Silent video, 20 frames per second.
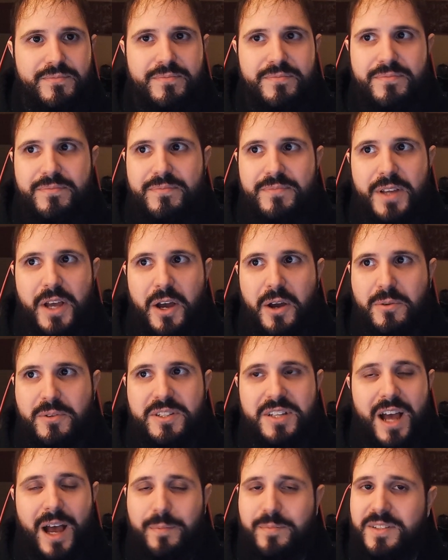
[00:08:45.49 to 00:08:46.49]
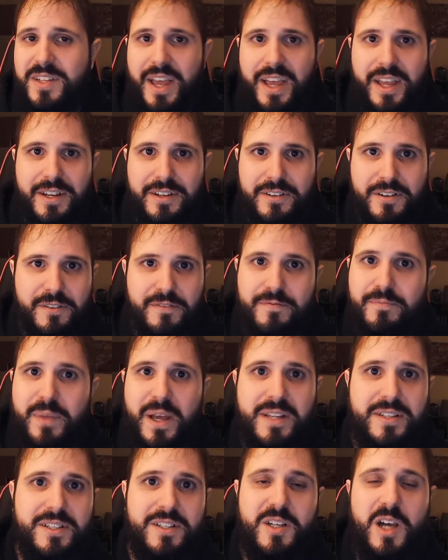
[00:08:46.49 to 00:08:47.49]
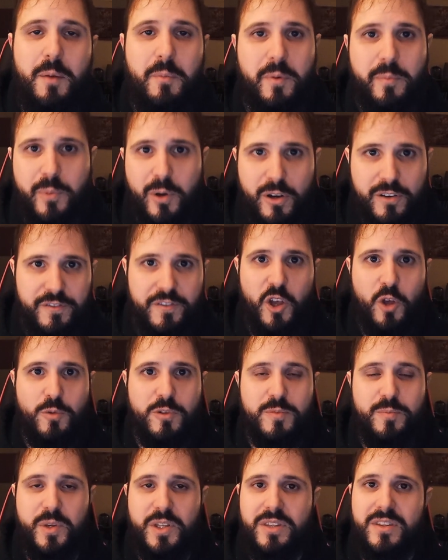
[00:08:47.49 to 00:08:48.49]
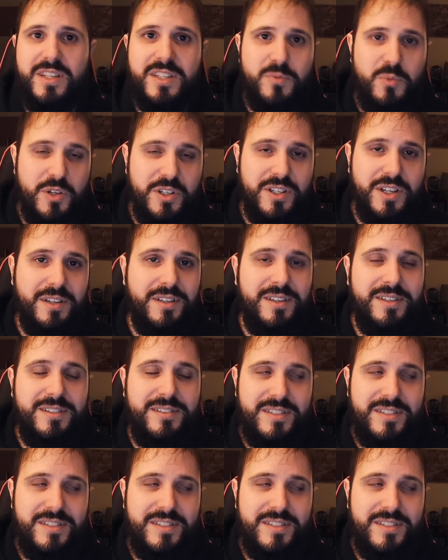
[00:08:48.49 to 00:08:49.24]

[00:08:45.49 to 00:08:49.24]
10 of best comic book films, but this was a